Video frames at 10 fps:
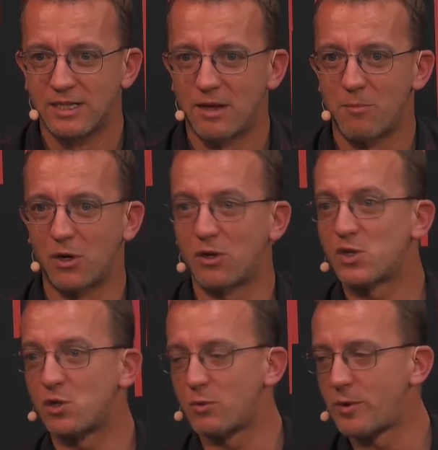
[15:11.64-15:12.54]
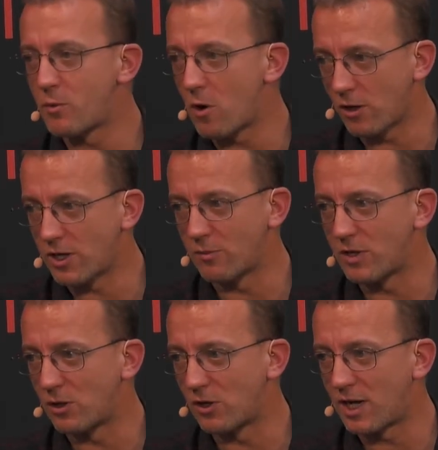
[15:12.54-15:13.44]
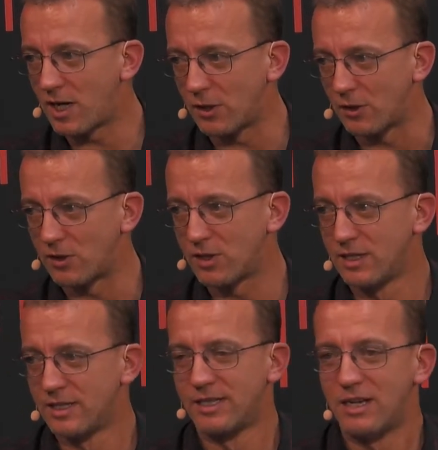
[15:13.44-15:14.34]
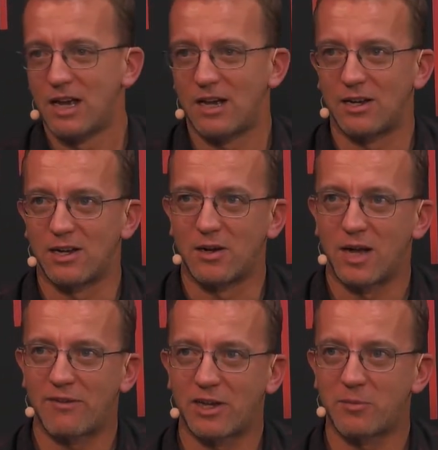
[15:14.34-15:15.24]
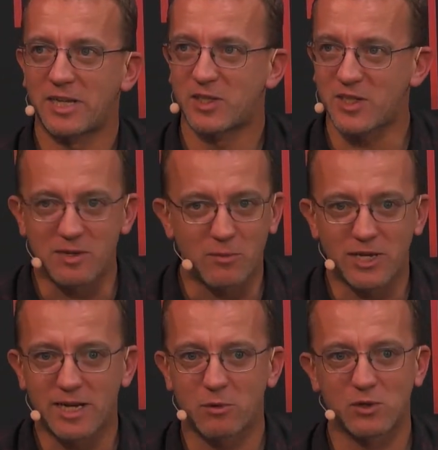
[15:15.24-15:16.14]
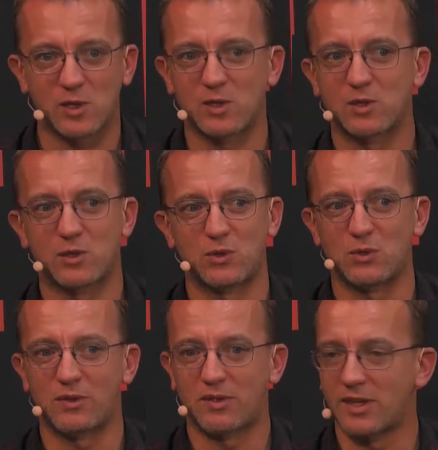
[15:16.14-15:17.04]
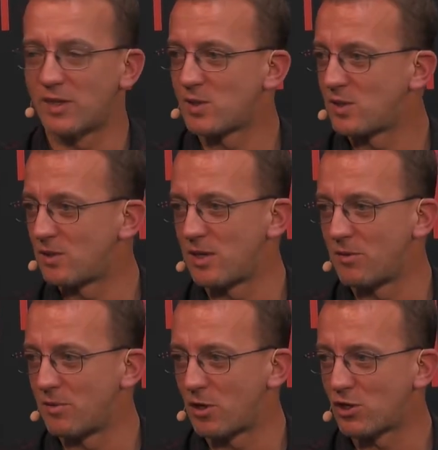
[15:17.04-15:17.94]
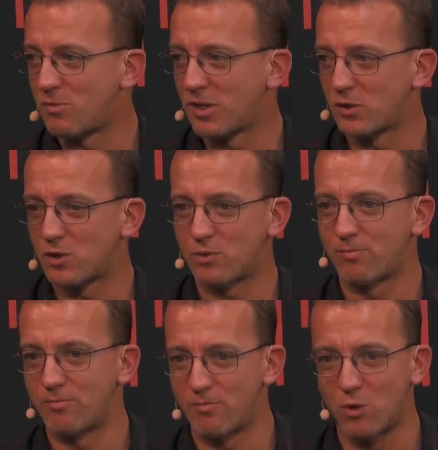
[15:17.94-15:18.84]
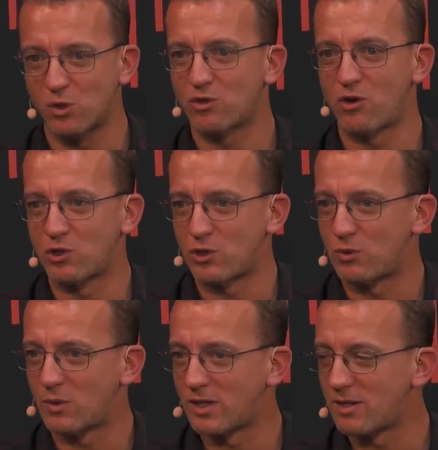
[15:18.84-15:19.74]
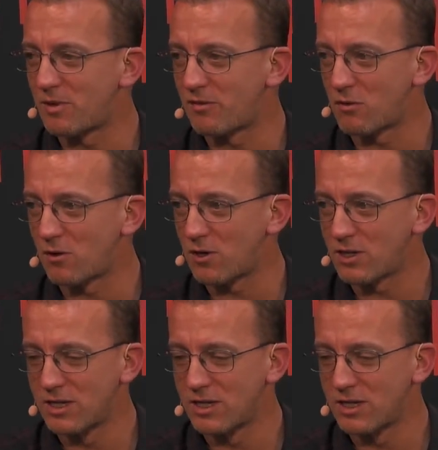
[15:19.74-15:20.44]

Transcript: but also the reward can be a lot higher. Having a big team enables us to do things in a much better, more structured way than before.